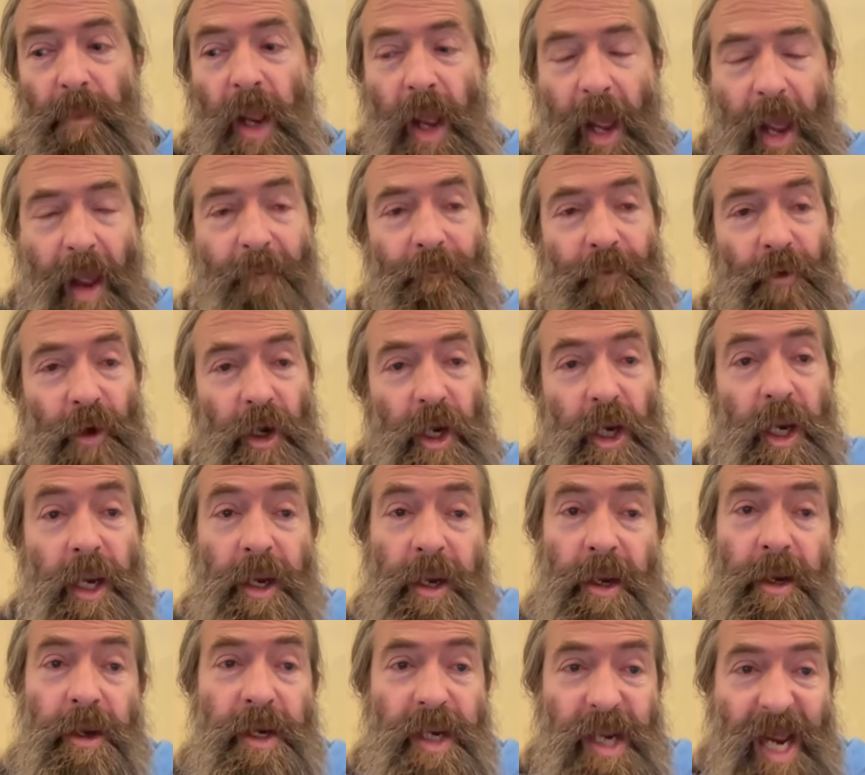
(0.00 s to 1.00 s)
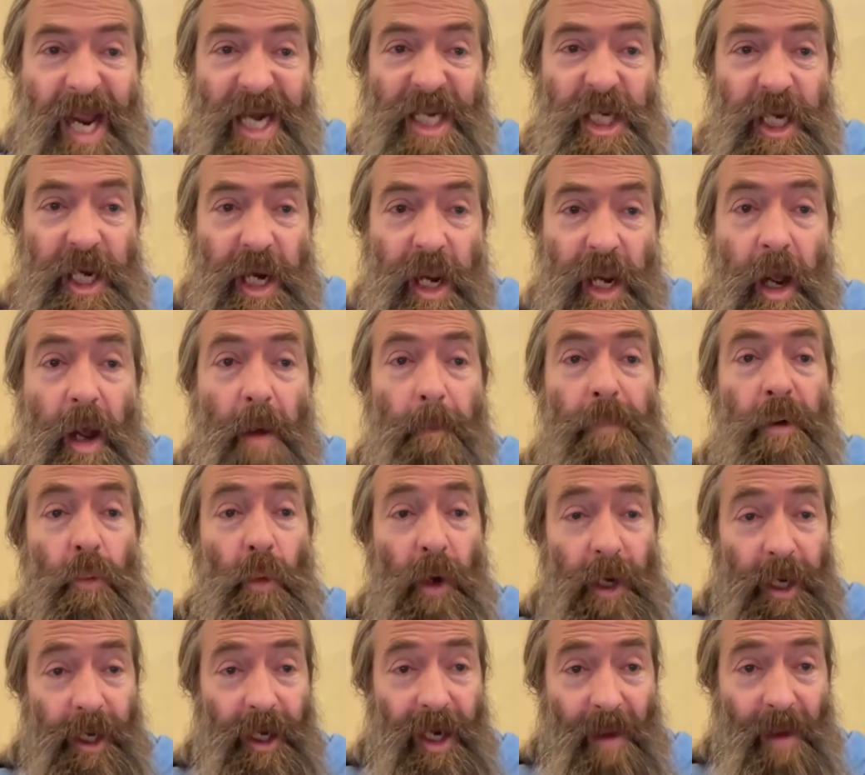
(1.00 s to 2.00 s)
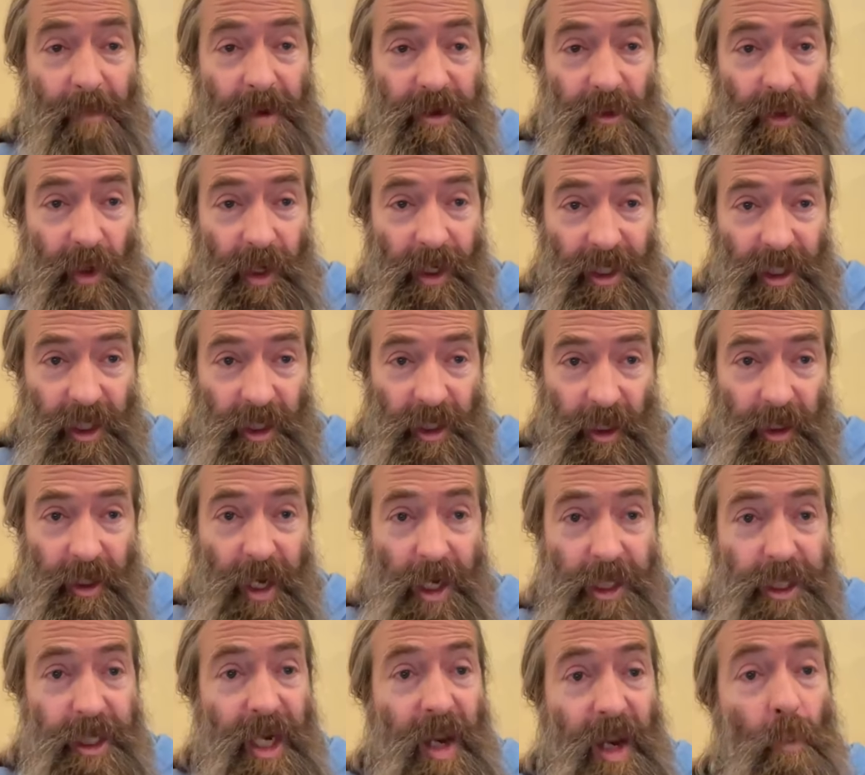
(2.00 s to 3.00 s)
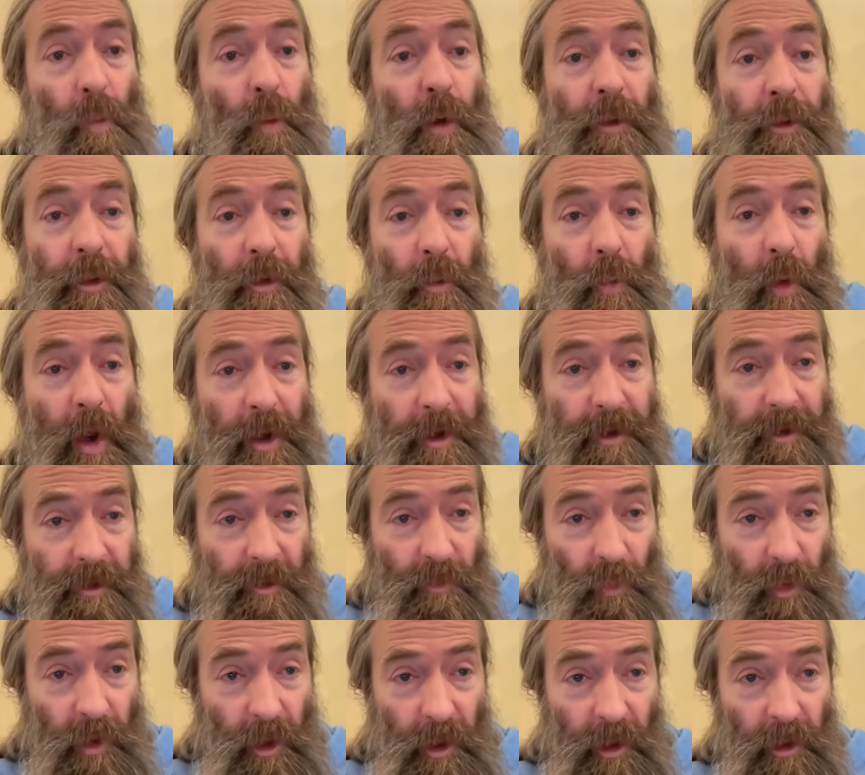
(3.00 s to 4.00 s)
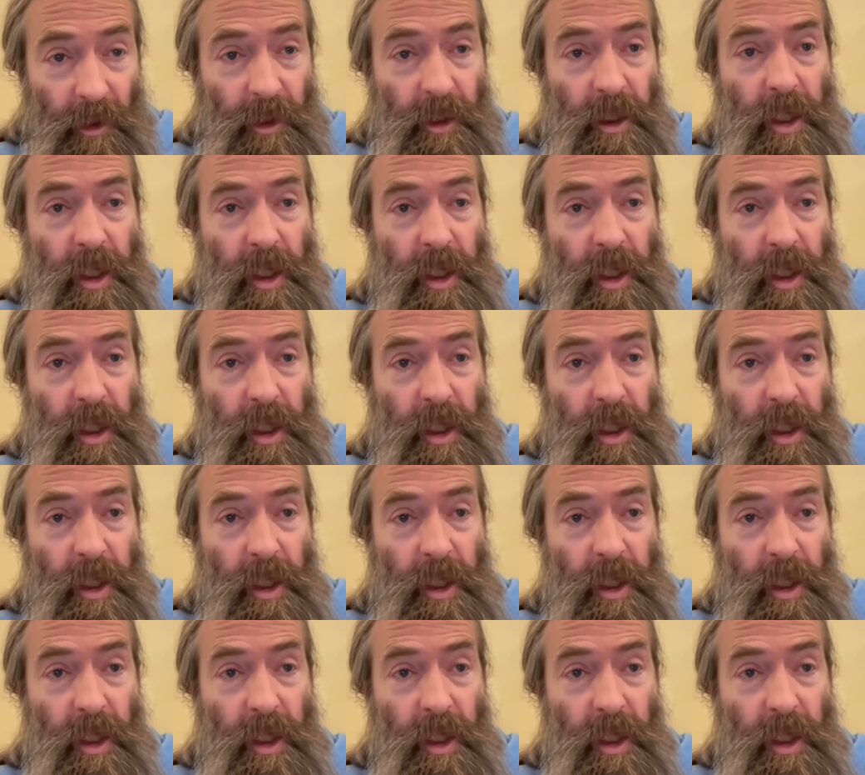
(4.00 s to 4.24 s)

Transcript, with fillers: Africa is catching up when it comes to aging, catching up with the Western world.